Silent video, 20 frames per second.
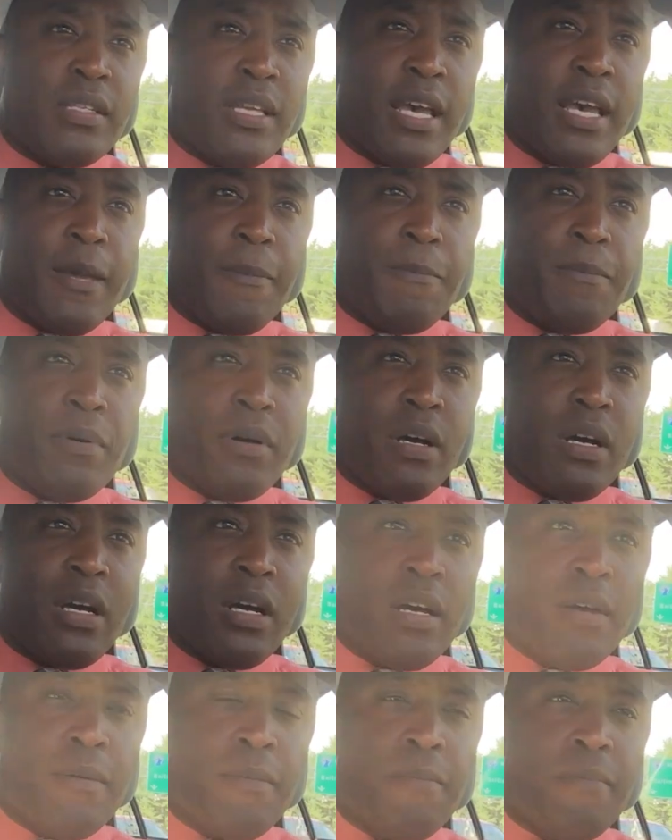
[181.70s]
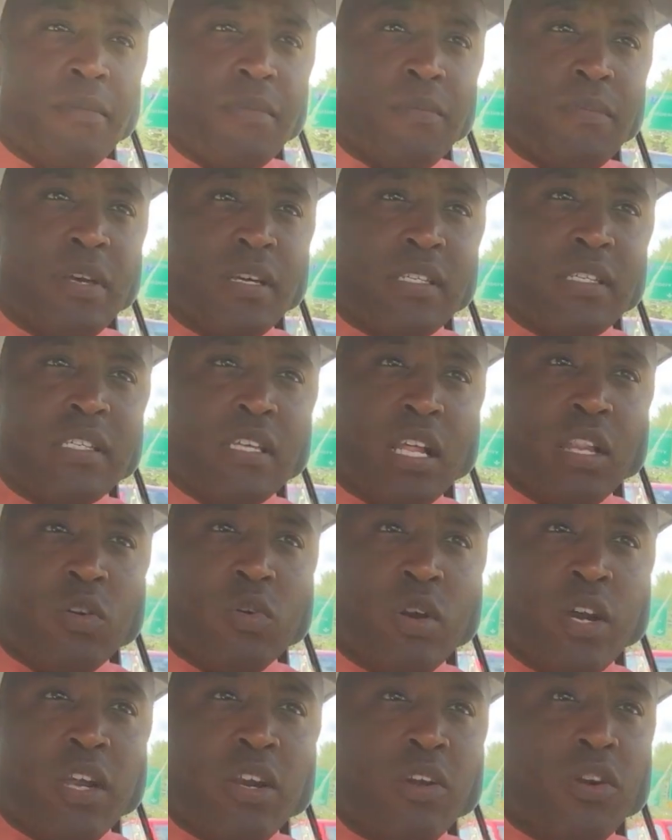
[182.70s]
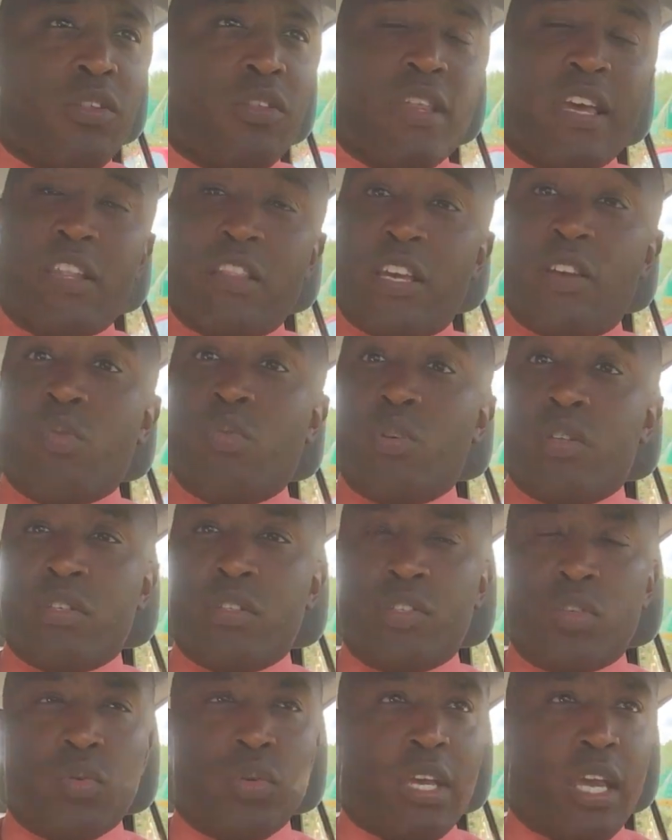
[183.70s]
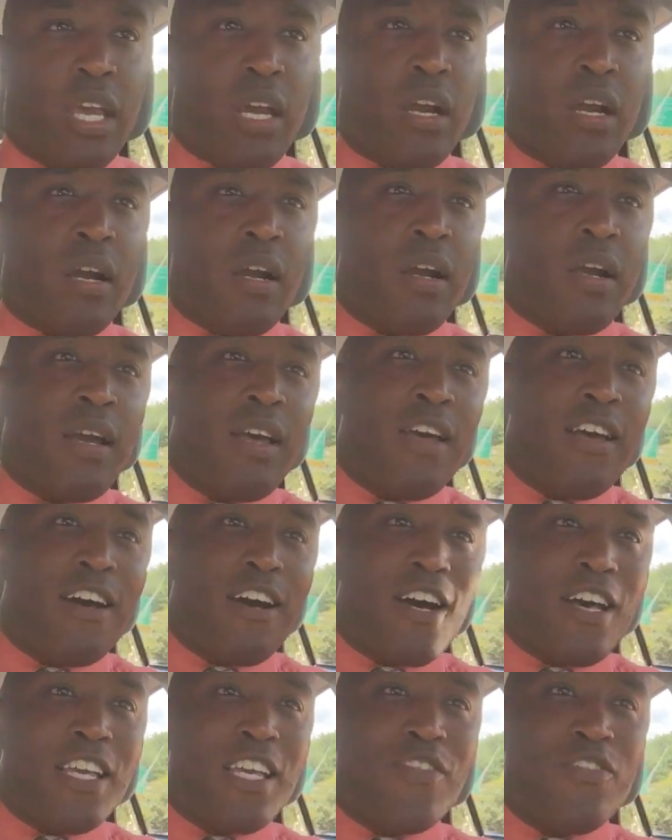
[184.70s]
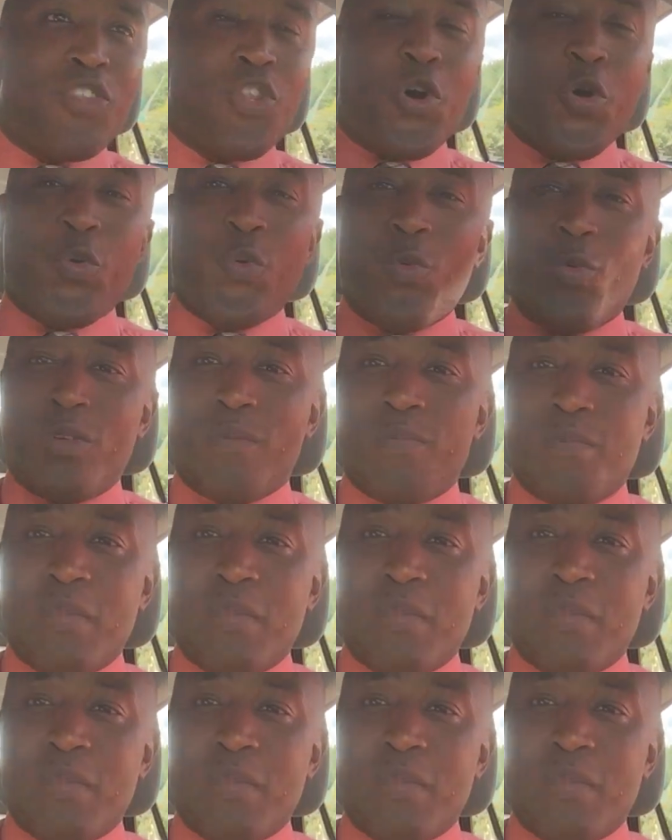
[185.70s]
type accelerator, they really do care. Even though